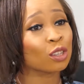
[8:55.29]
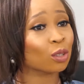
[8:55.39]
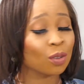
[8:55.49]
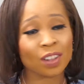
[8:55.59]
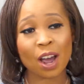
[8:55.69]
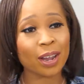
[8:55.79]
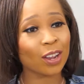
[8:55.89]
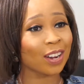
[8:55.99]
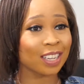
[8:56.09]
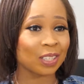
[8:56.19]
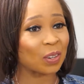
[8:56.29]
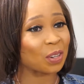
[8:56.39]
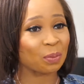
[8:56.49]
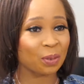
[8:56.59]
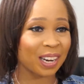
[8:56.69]
so that way your hair is not
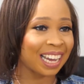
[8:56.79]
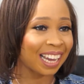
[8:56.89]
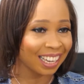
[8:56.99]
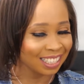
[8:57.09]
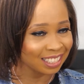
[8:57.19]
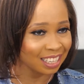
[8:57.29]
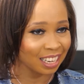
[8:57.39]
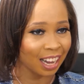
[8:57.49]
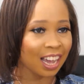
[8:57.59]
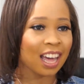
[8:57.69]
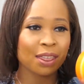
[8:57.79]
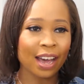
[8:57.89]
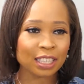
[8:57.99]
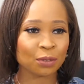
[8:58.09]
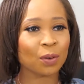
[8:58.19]
going to break easily.
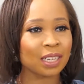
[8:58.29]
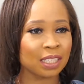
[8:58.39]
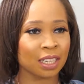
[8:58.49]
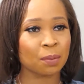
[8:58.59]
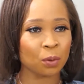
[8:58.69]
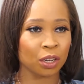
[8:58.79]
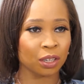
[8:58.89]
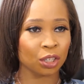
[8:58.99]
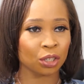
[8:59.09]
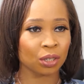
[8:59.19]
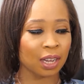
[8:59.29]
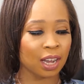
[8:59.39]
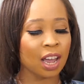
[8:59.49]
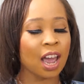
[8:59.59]
That's for the deep conditioner.